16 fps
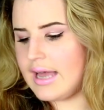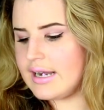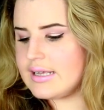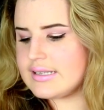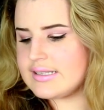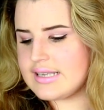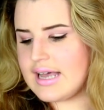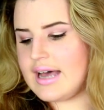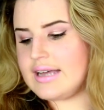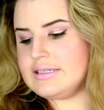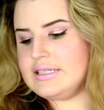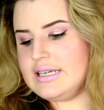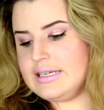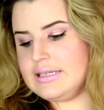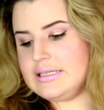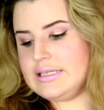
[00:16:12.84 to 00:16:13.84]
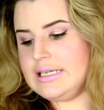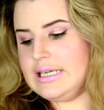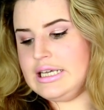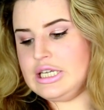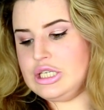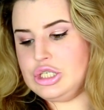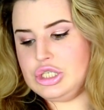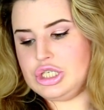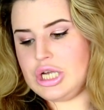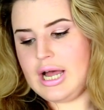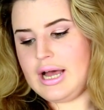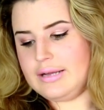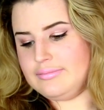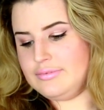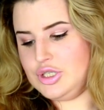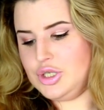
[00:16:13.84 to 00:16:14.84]
Anna
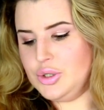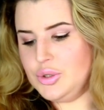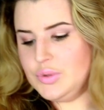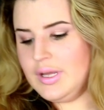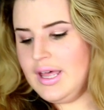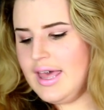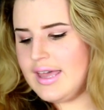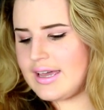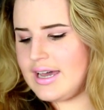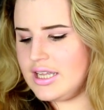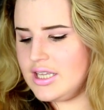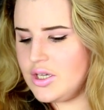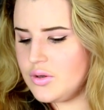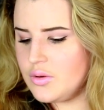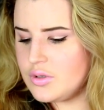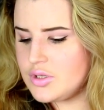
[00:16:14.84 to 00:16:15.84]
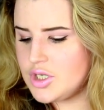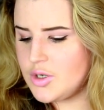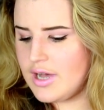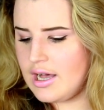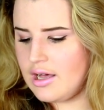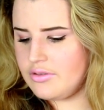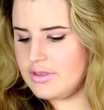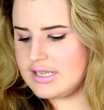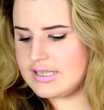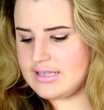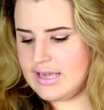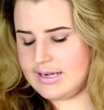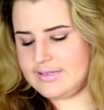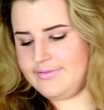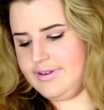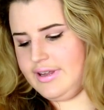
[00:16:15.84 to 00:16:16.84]
Sadikijatu, can you do a healthy
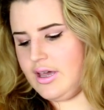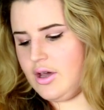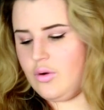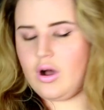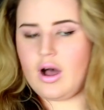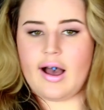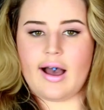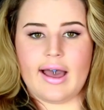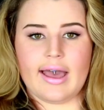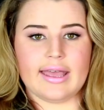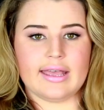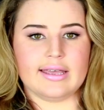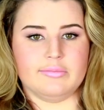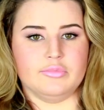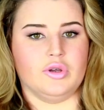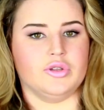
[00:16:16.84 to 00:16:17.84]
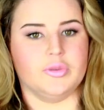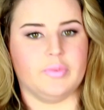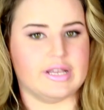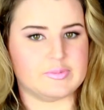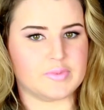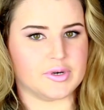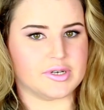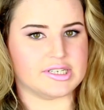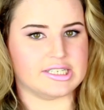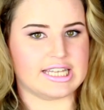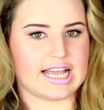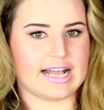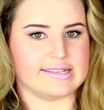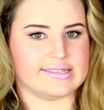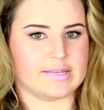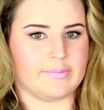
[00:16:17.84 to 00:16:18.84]
snacks video? I am not the best person
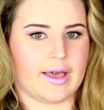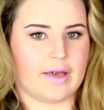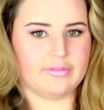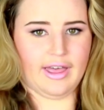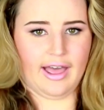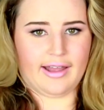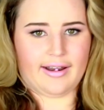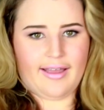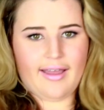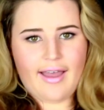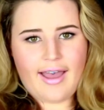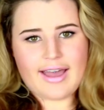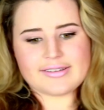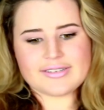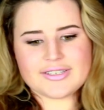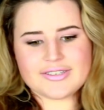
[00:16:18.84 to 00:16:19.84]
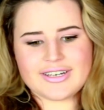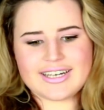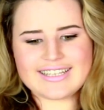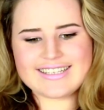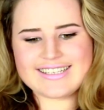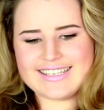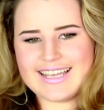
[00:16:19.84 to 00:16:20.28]
to ask about that. As you can